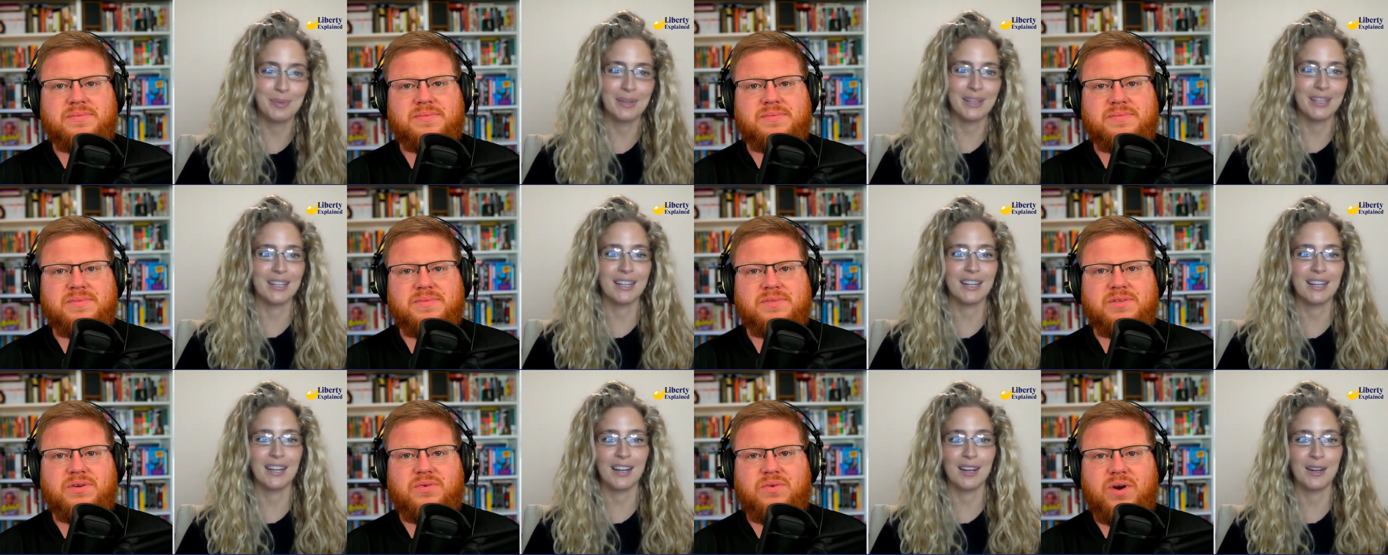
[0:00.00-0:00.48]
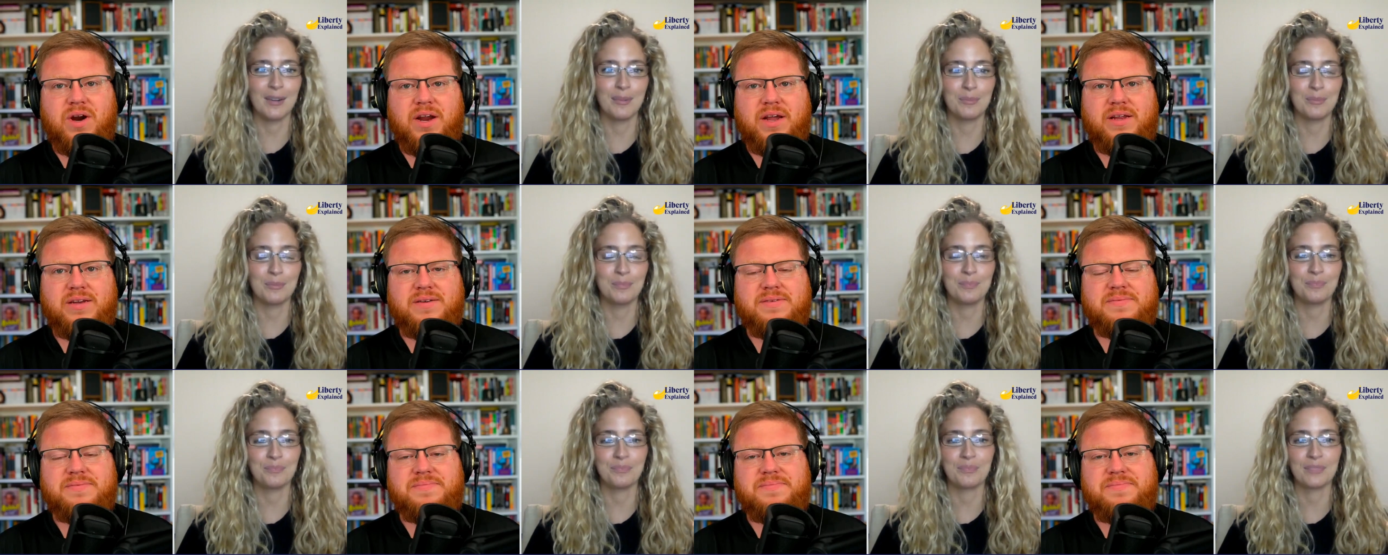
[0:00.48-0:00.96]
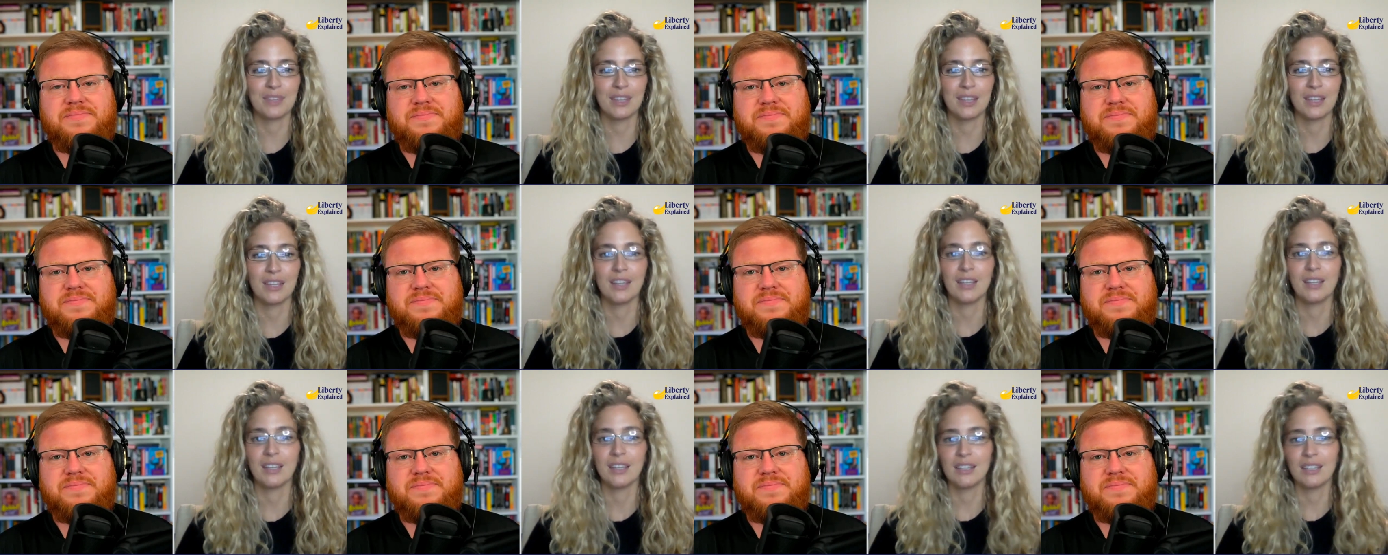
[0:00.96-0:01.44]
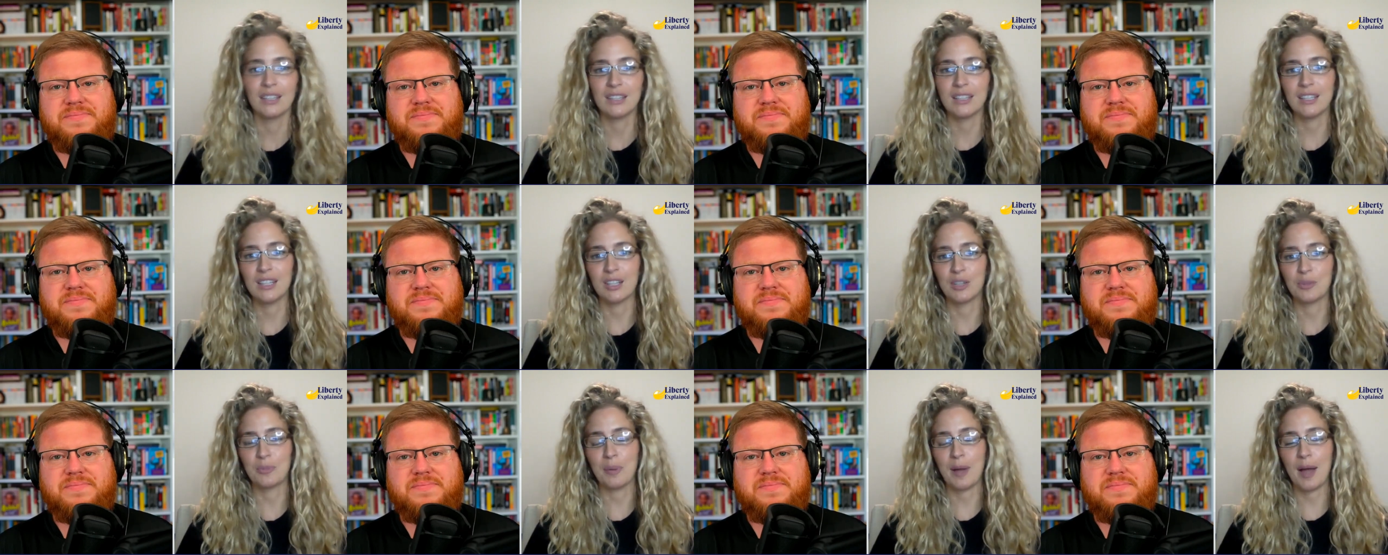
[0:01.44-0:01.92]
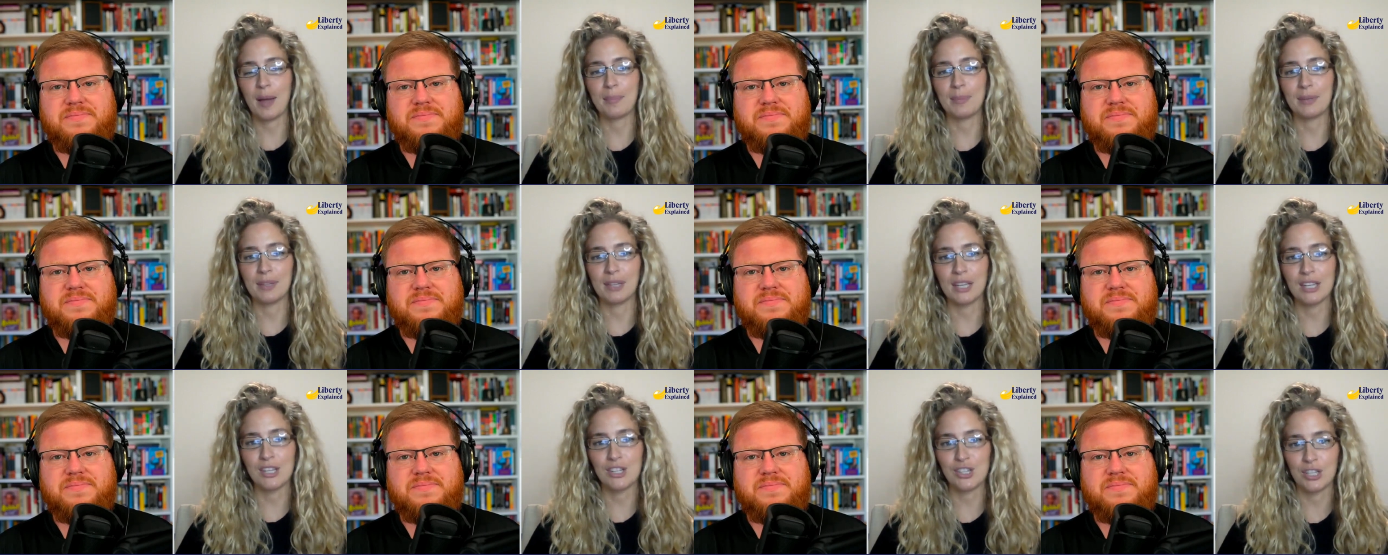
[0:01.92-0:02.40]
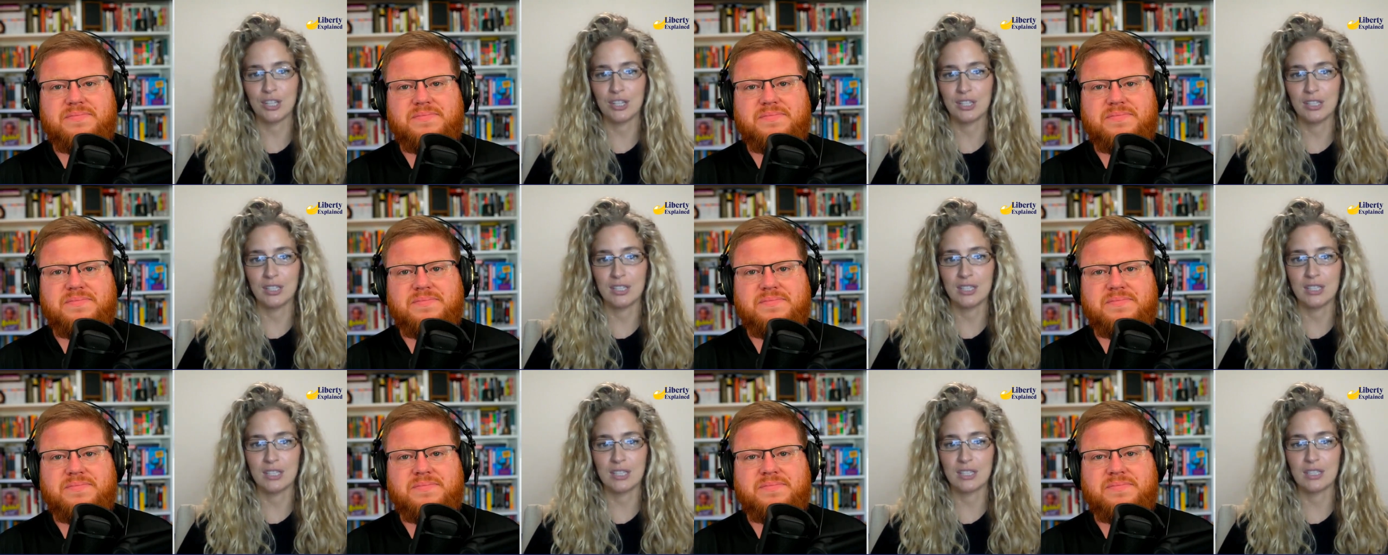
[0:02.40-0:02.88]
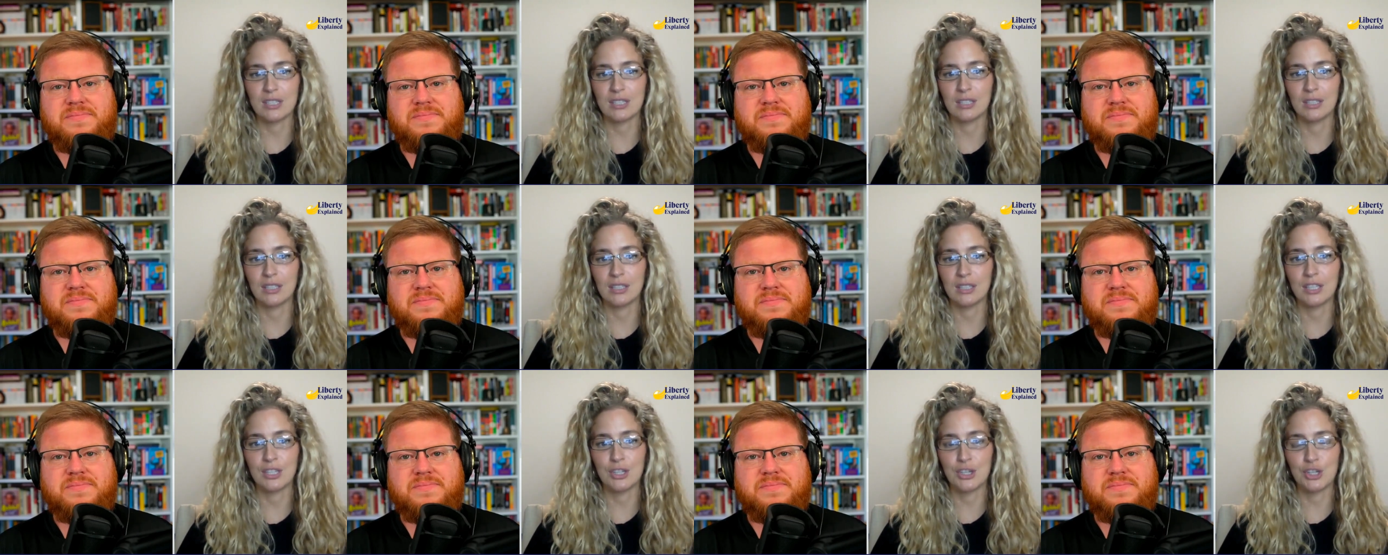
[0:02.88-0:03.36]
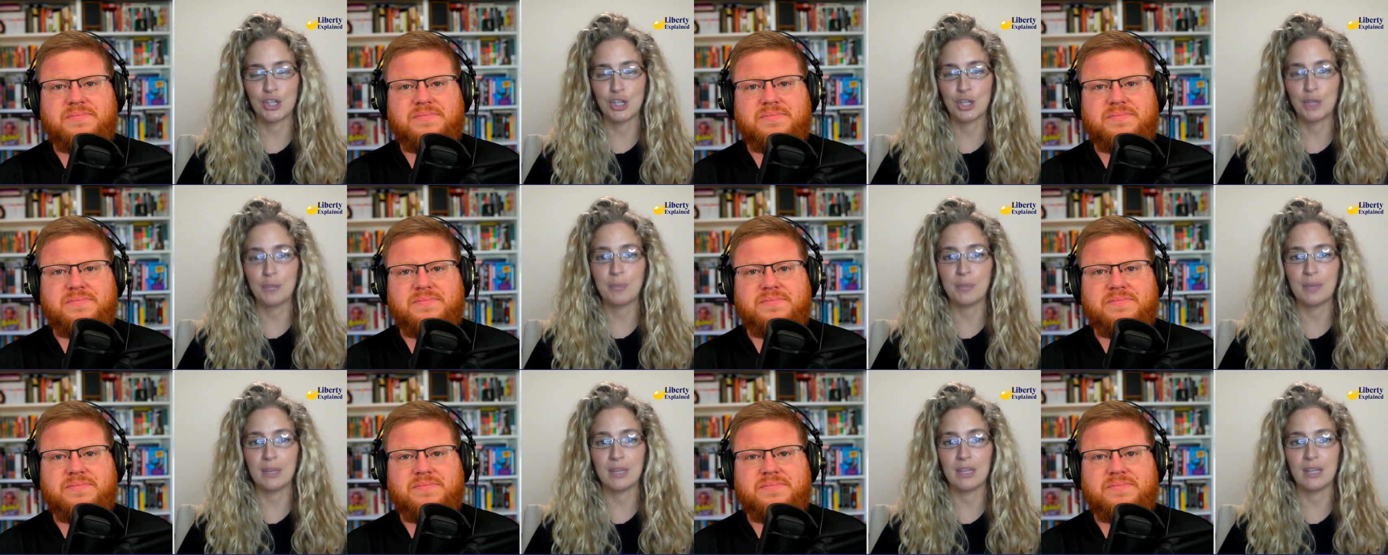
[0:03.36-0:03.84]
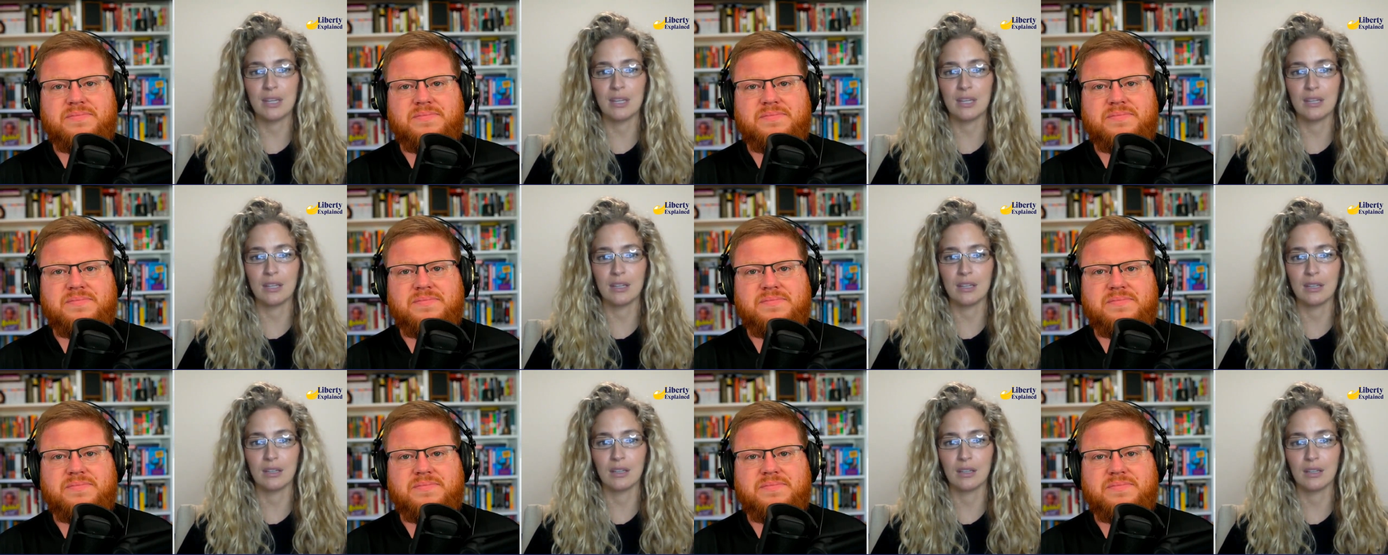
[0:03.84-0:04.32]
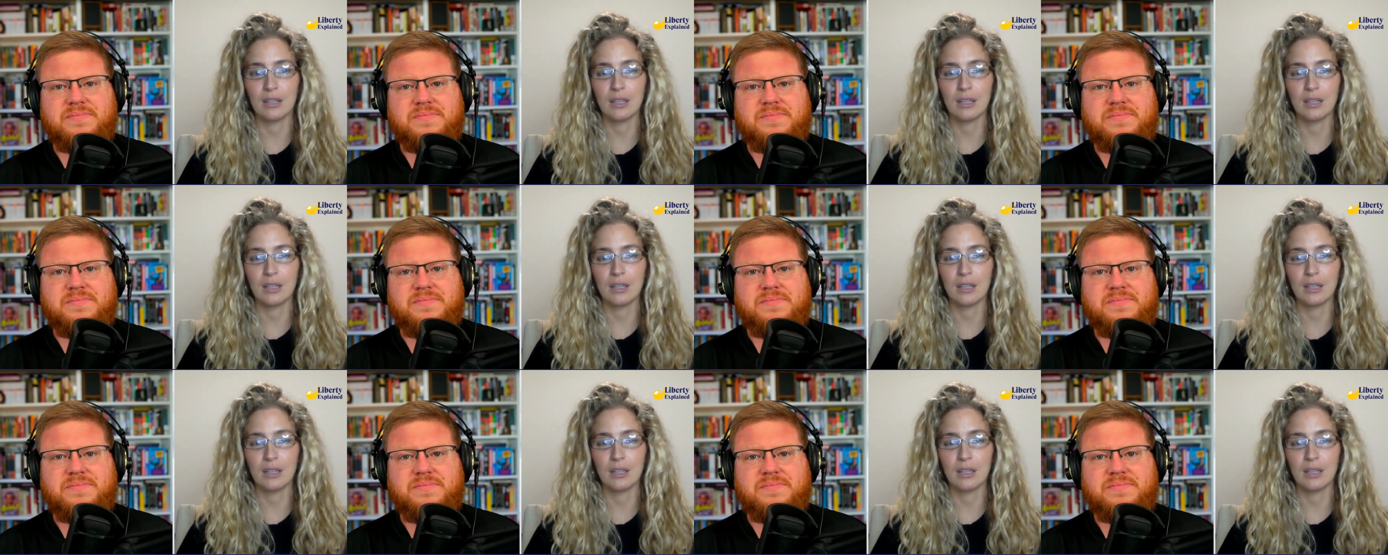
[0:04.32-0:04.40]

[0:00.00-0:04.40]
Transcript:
Speaker 1: but right. um, you know, population is it should be